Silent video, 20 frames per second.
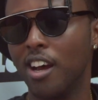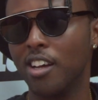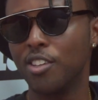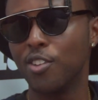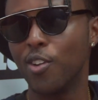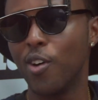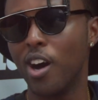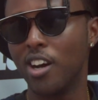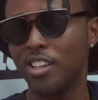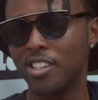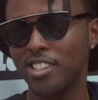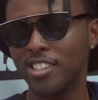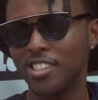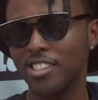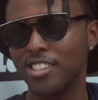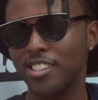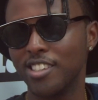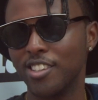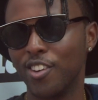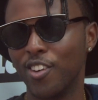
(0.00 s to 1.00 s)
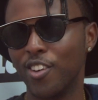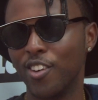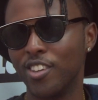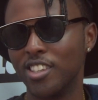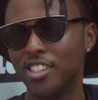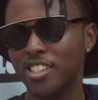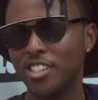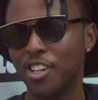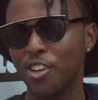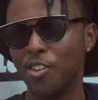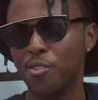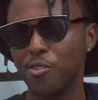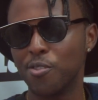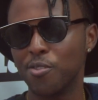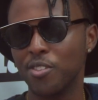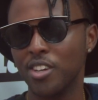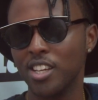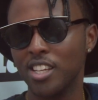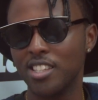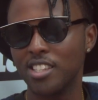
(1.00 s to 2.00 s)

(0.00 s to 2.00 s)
you know, artist, you know, instead of